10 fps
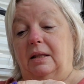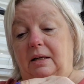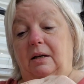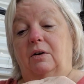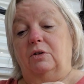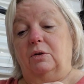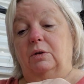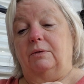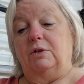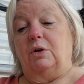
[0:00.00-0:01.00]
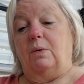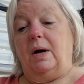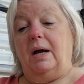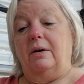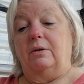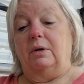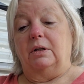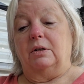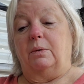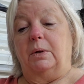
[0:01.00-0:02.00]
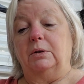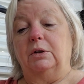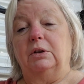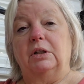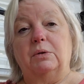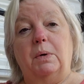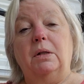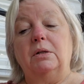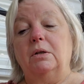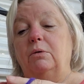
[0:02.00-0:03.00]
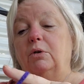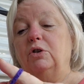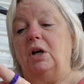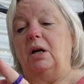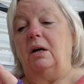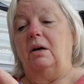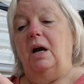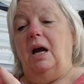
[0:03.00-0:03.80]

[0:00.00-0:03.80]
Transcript: that also lives in Ohio is a quilter as well as a crocheter,